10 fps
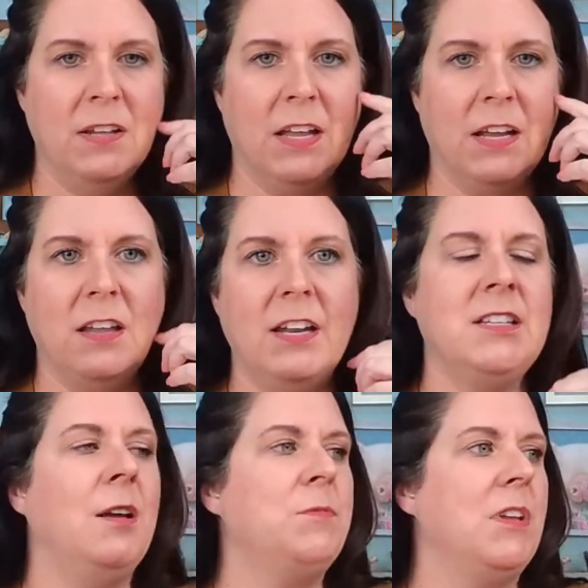Like a lot of
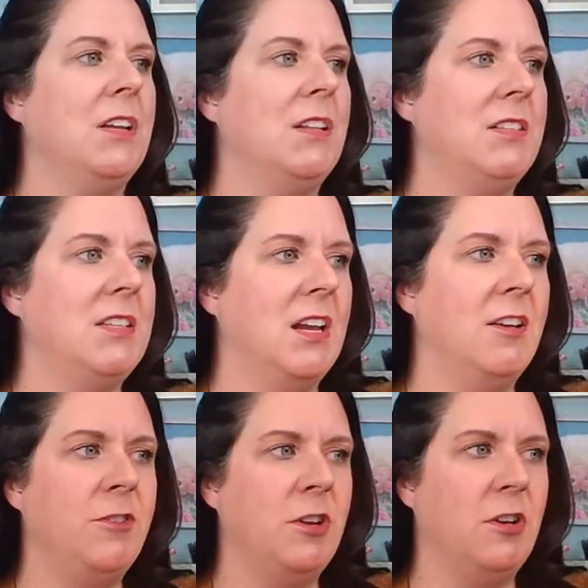times, like let's say
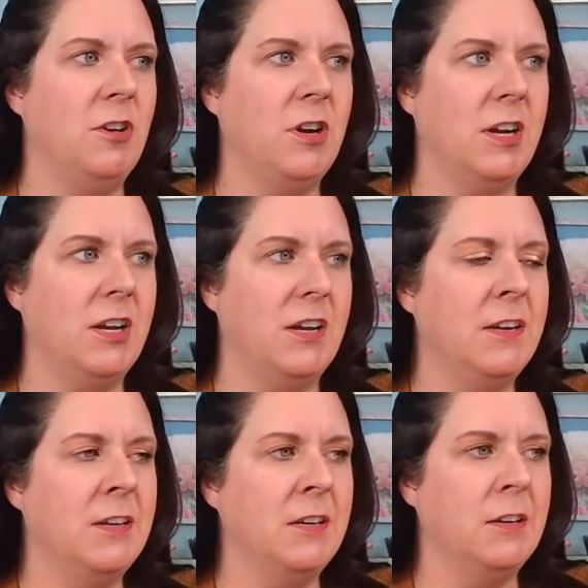if you're going to
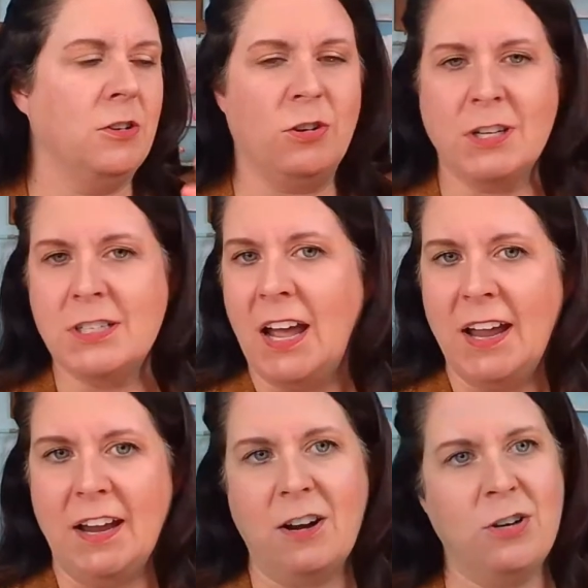go on a
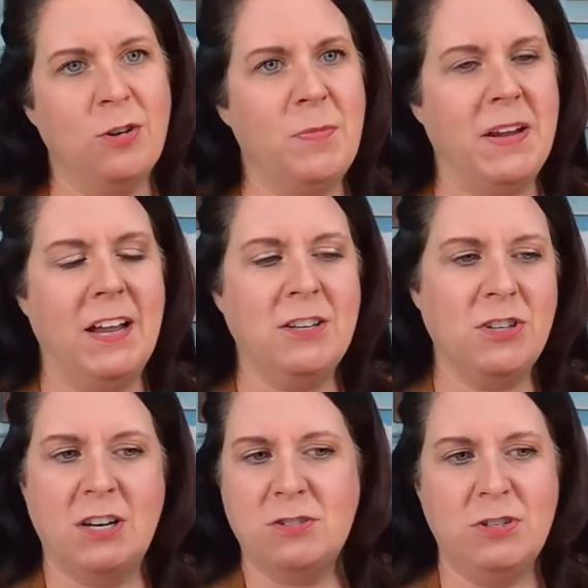diet or do a big
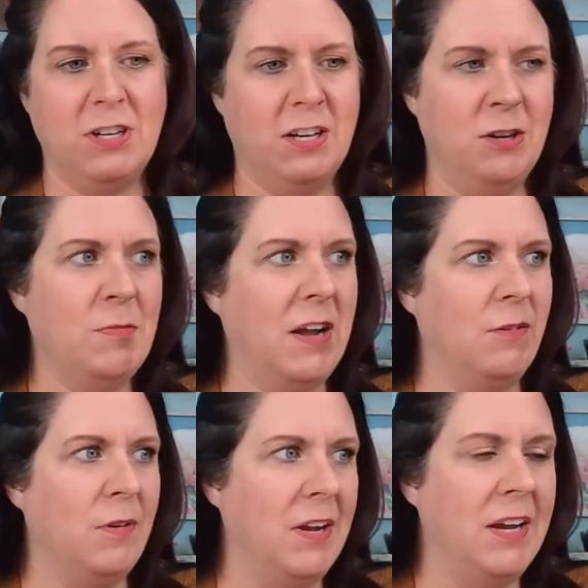exercise routine, you might
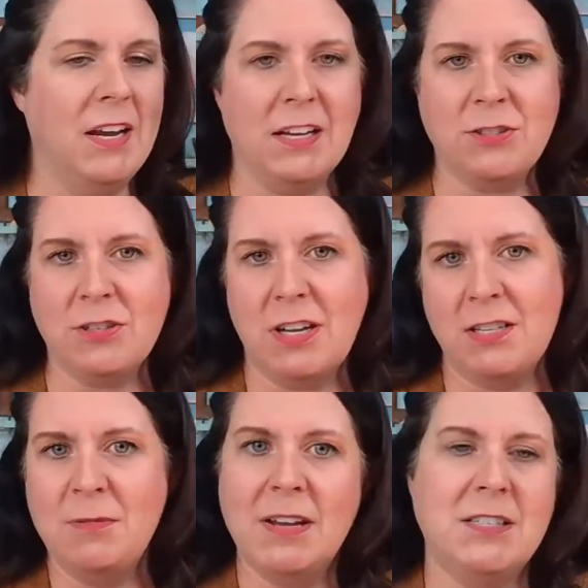read
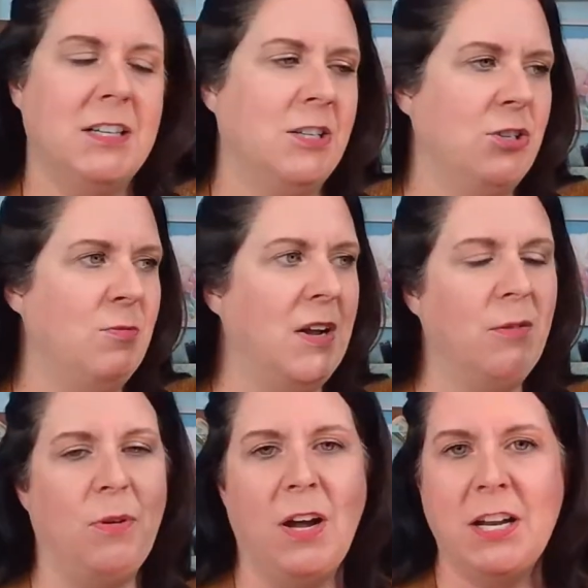exercise magazines. You
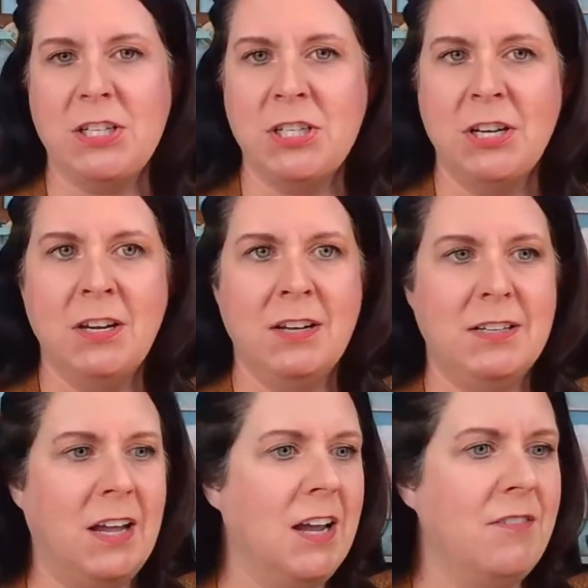might watch
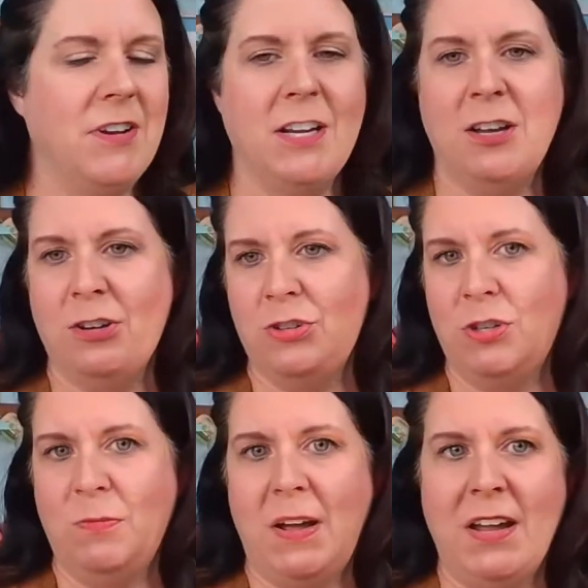diet videos.
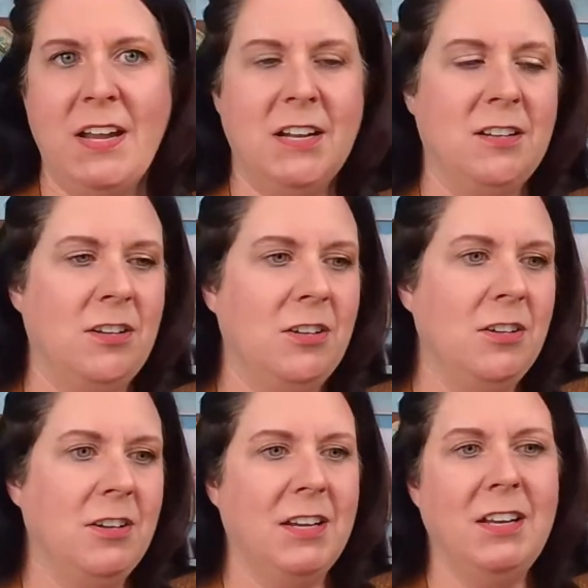You might
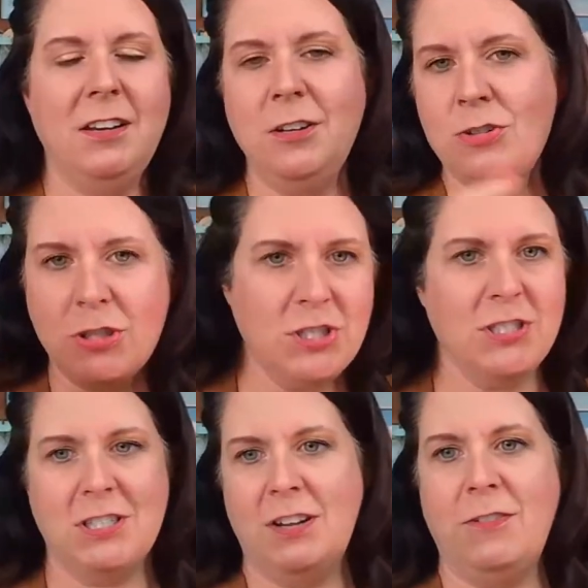look at nutrition
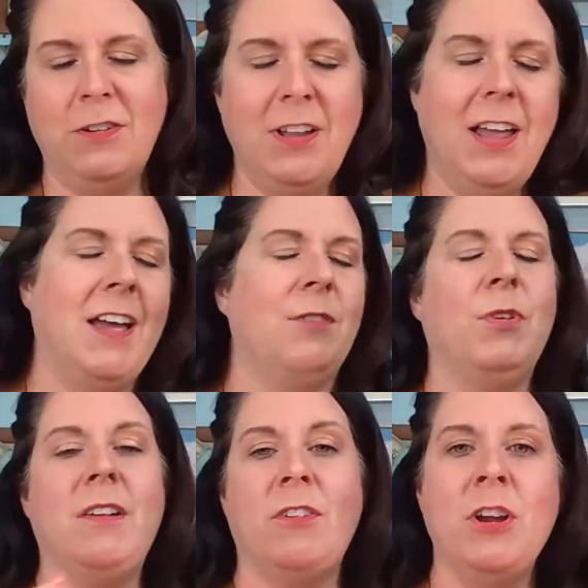stuff online,
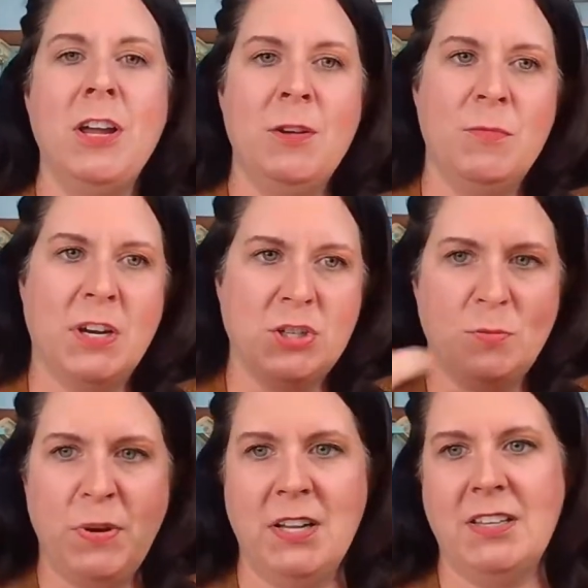whatever, because you're
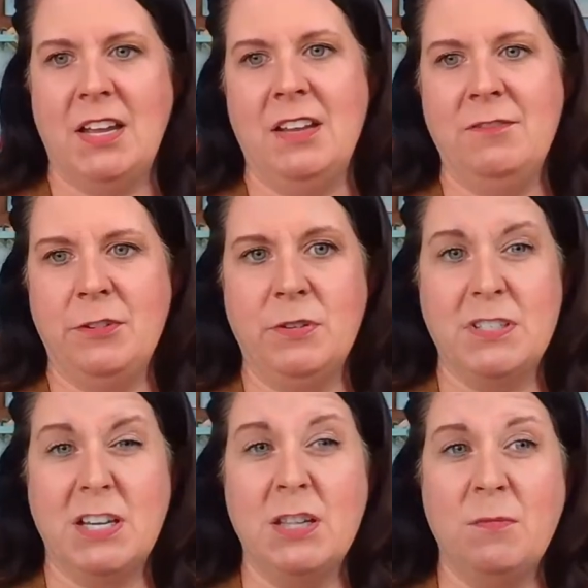putting that
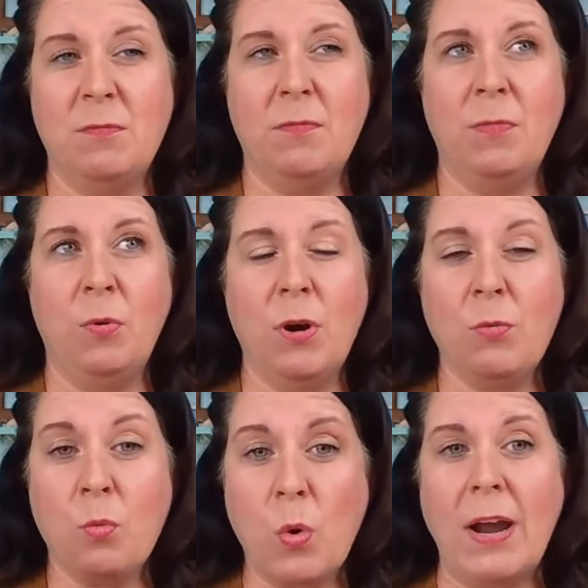influence. And the more
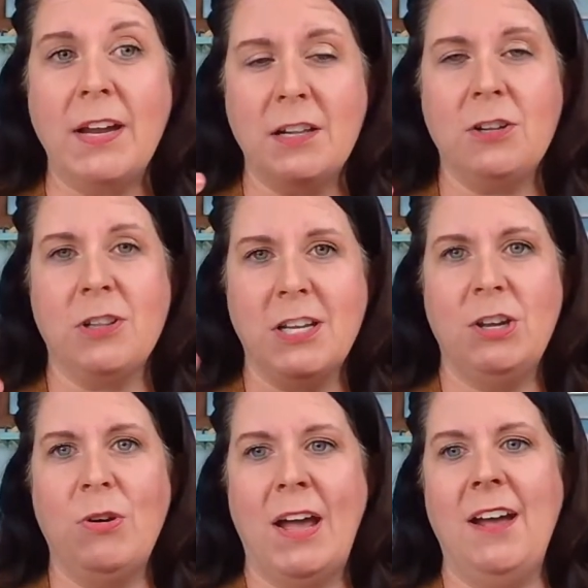regularly
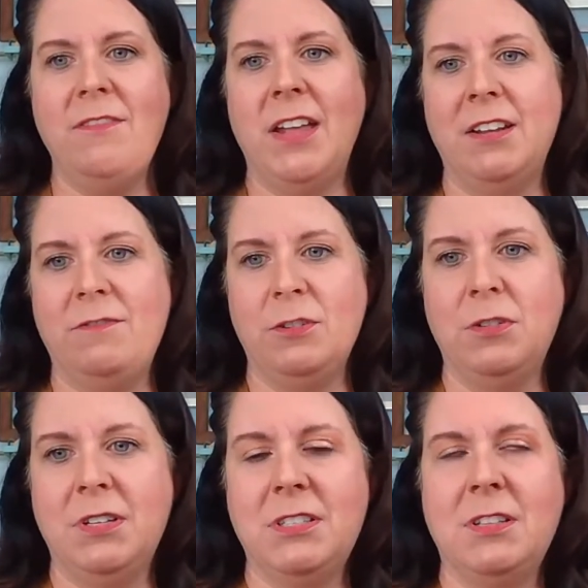you have that
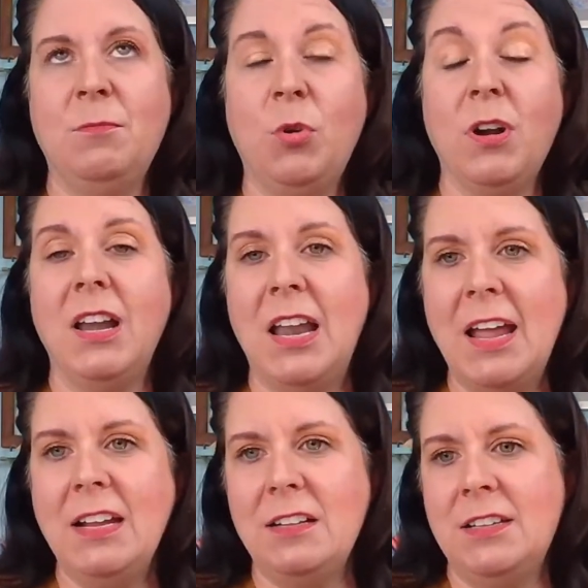influence, the more
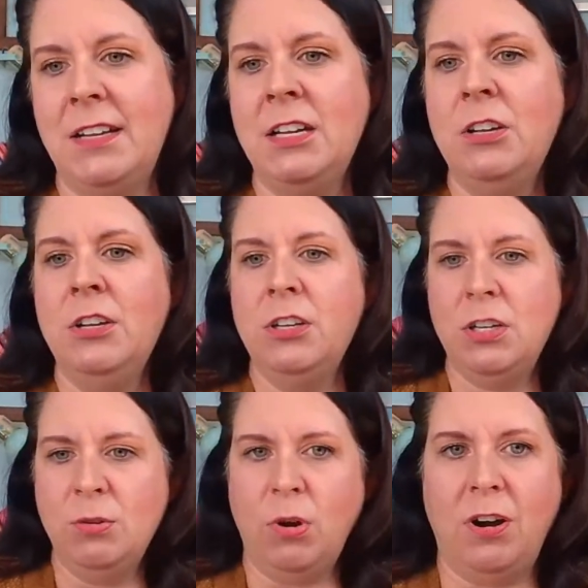likely
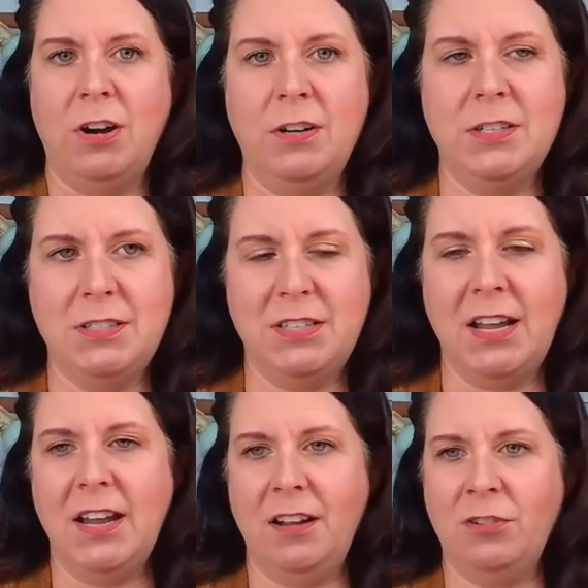you are to
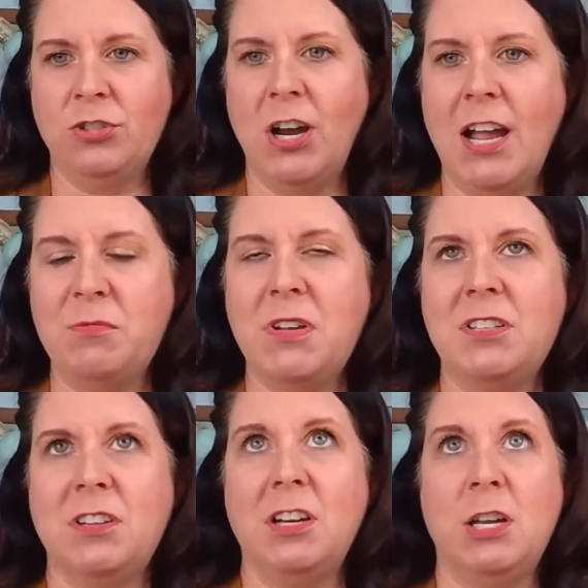stay on track because
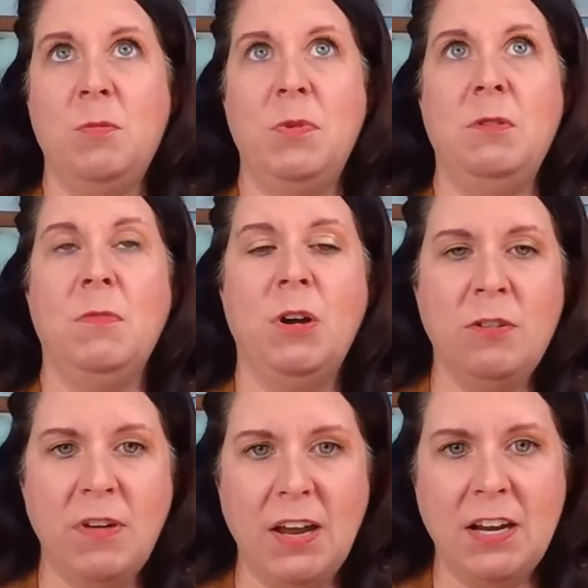it's going to keep you
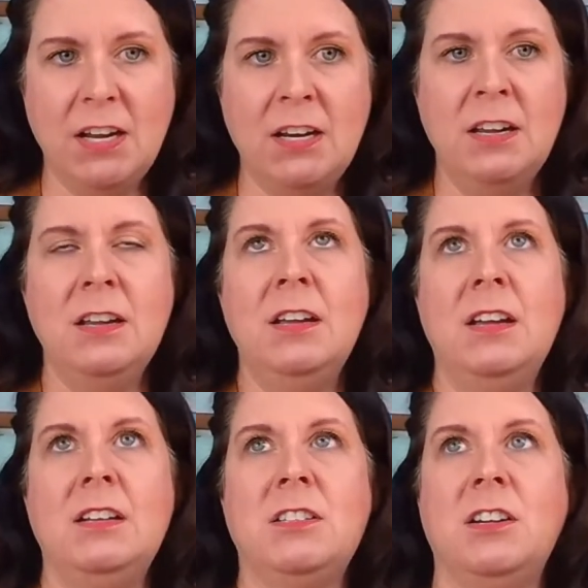motivated.
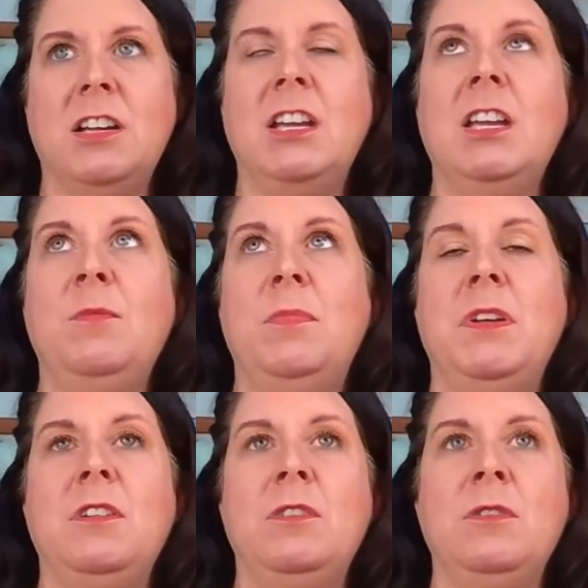It's going to keep
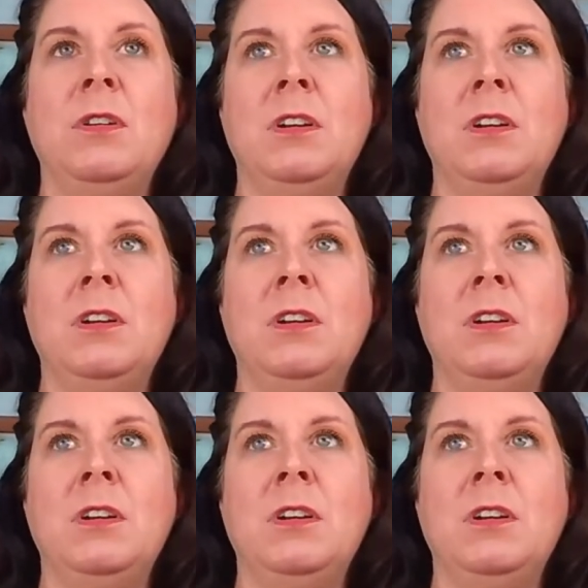you